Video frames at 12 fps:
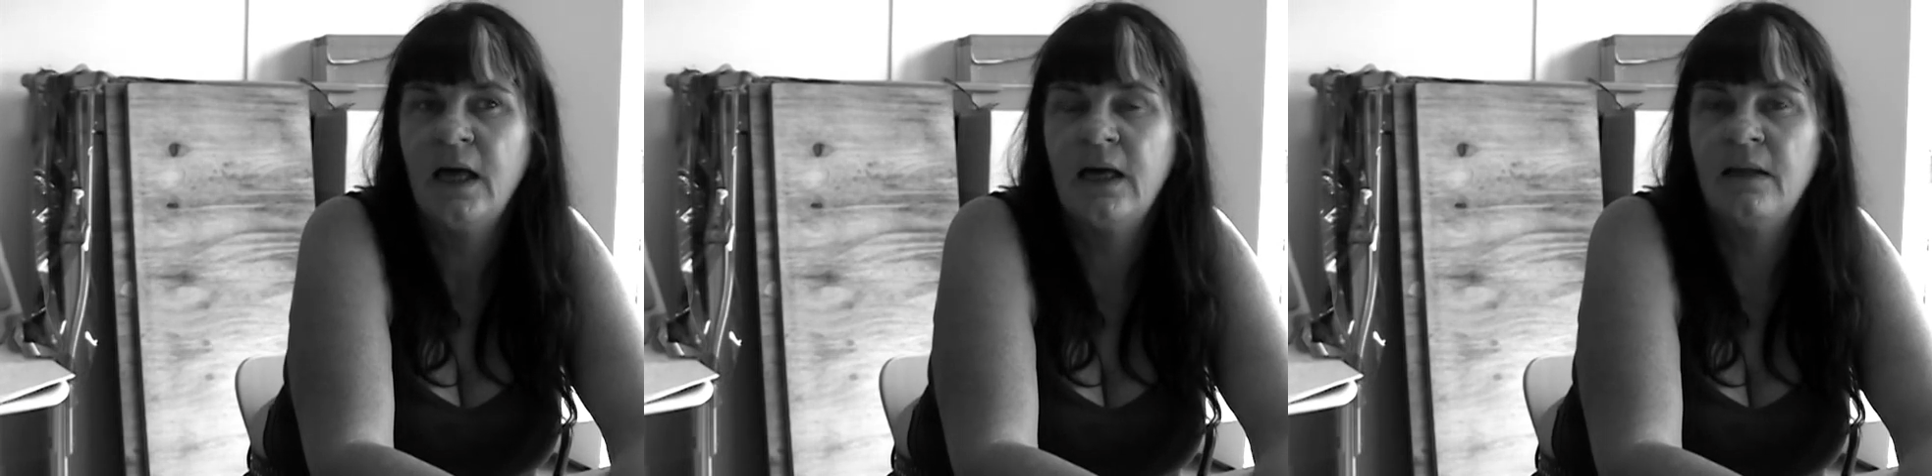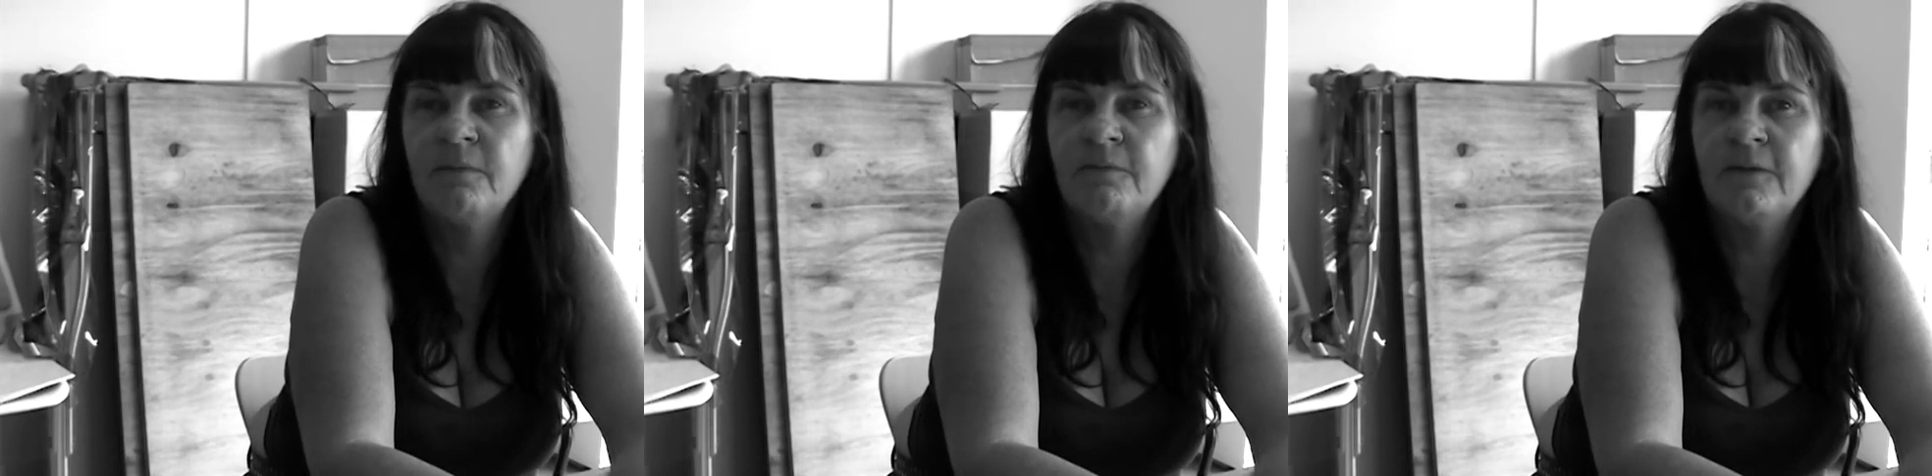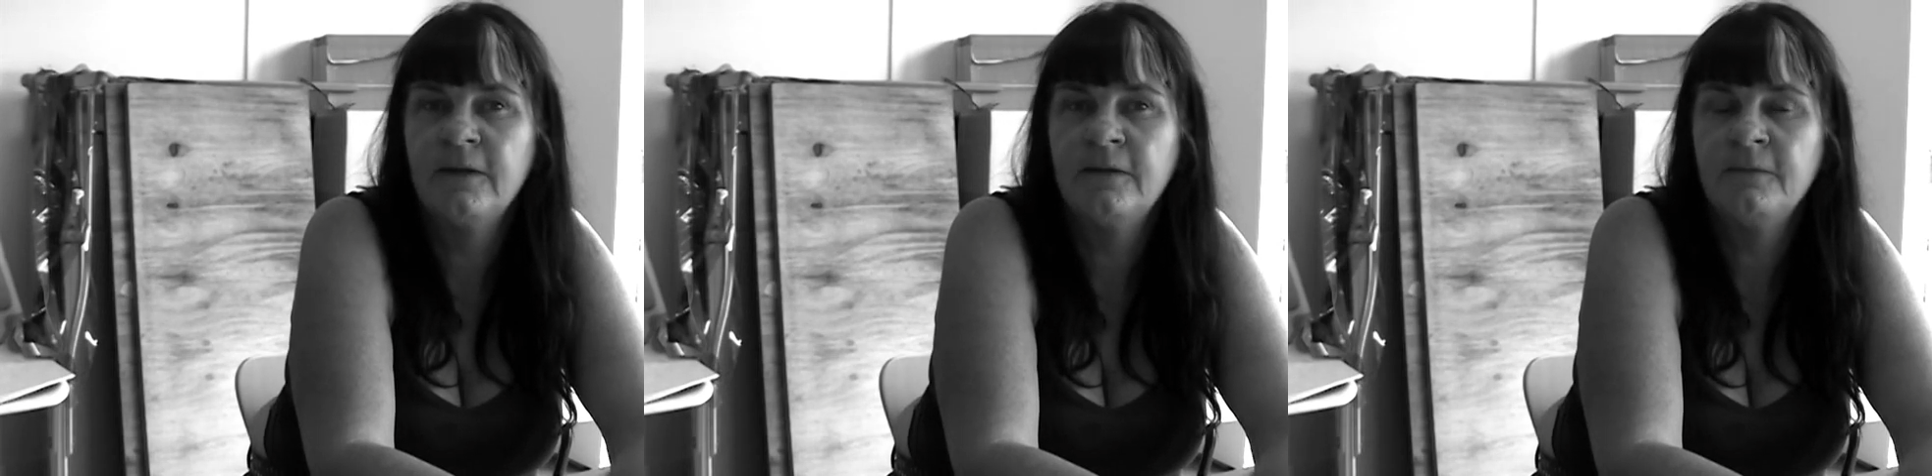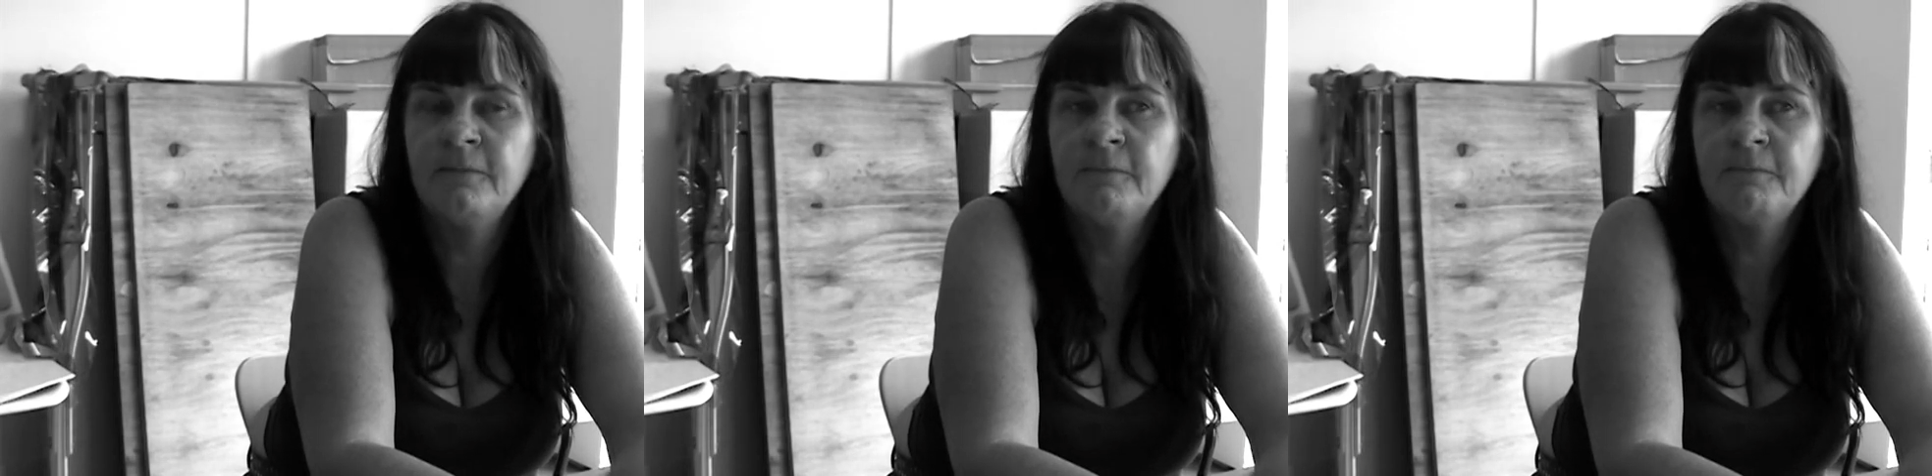And
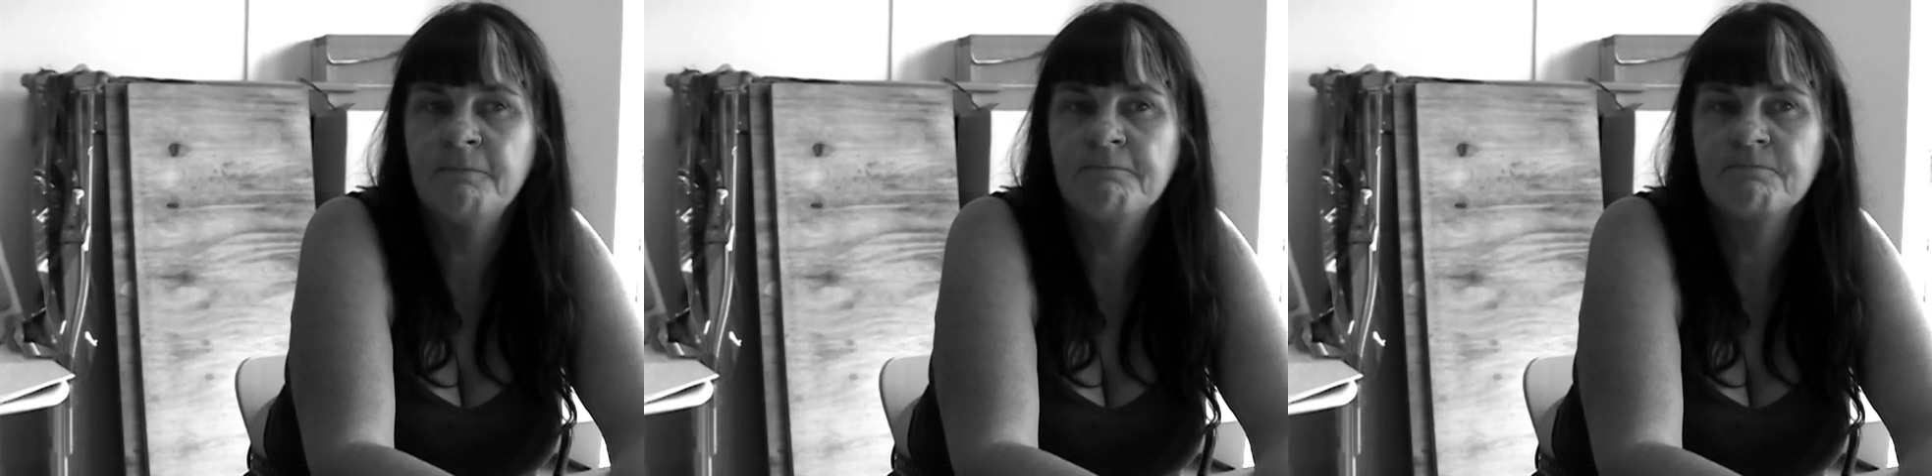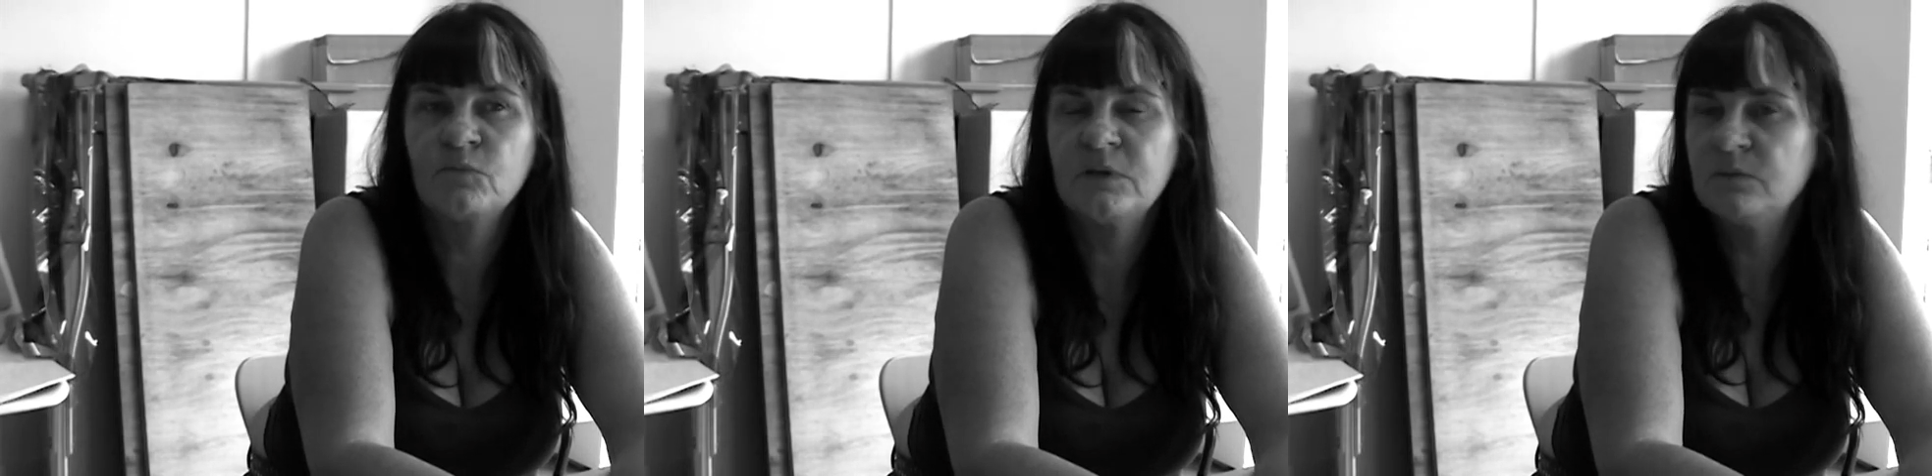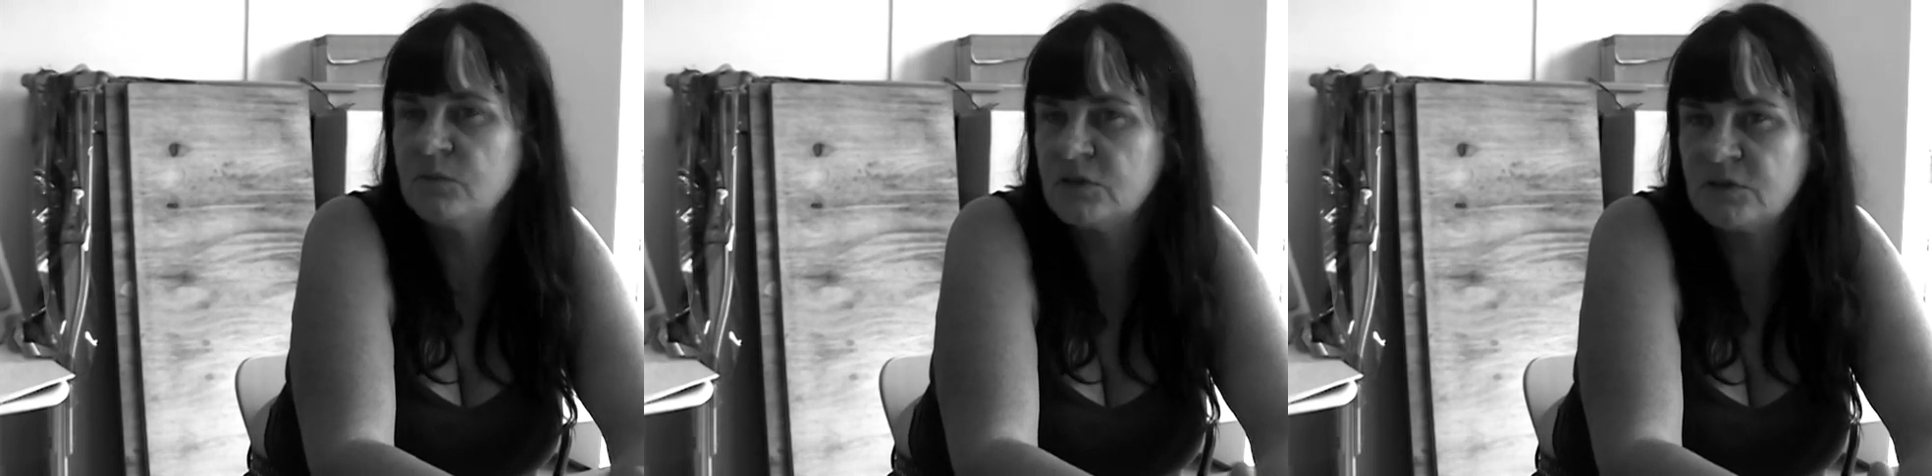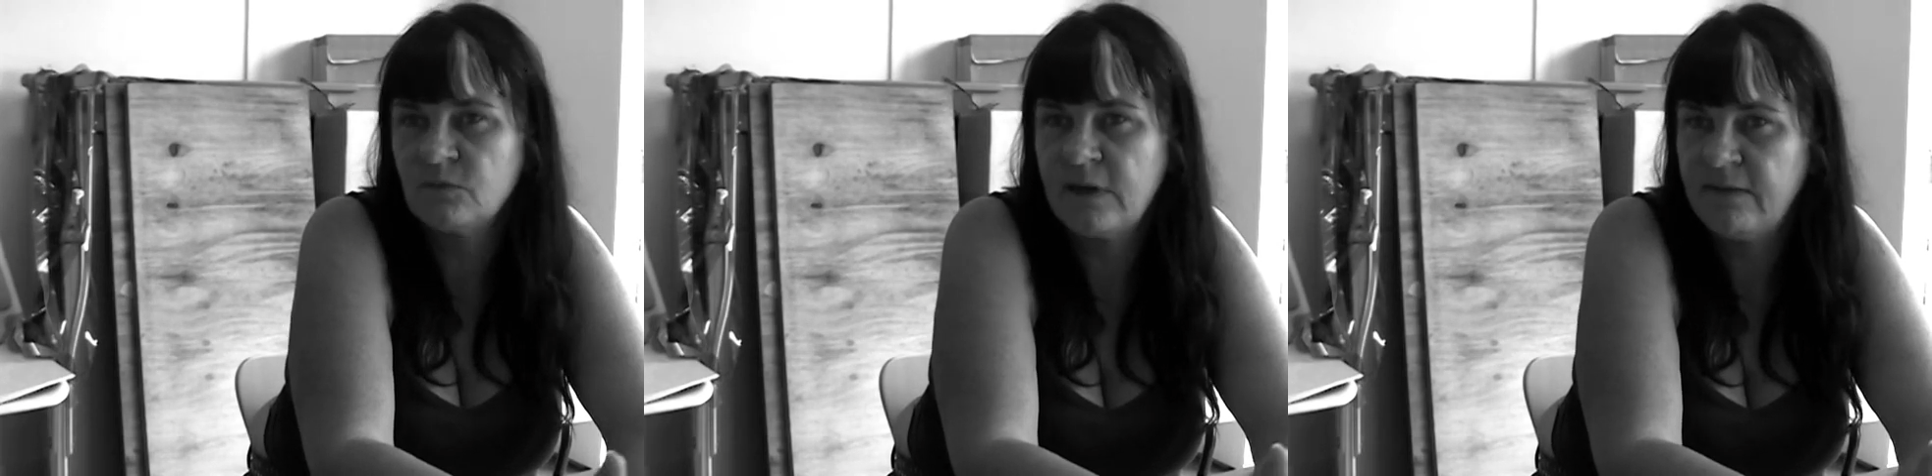then we used to